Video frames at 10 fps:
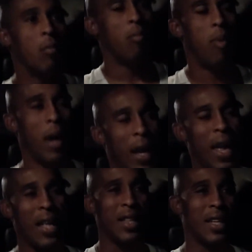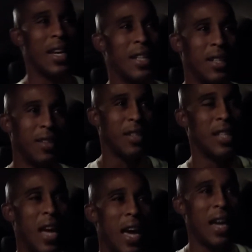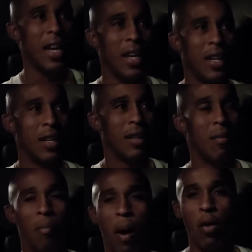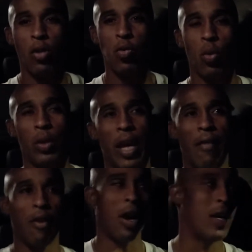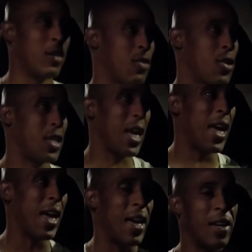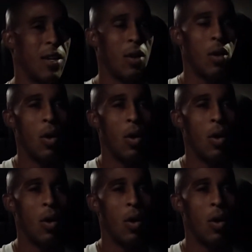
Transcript: but at the end of the day, most will never understand